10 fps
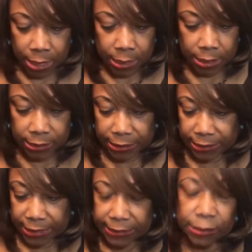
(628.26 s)
This
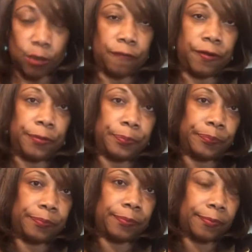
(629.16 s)
is a silver
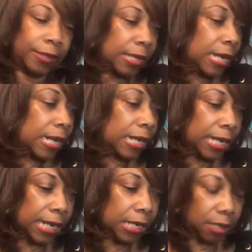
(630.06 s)

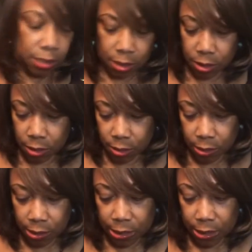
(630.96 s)
link
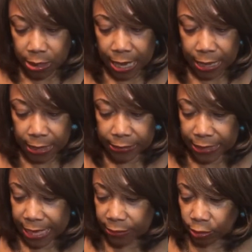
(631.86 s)
necklace.
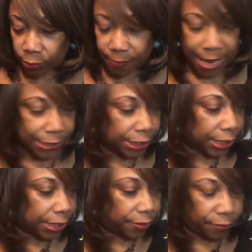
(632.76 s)
It has those
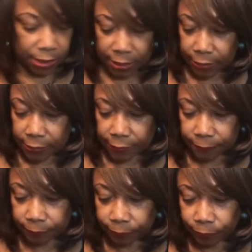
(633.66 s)
matching earrings,
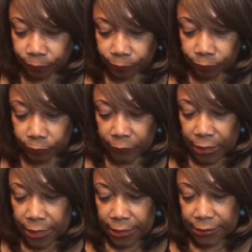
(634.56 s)

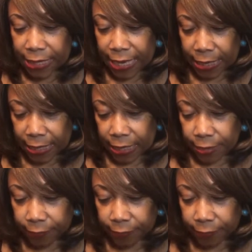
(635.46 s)
chain link.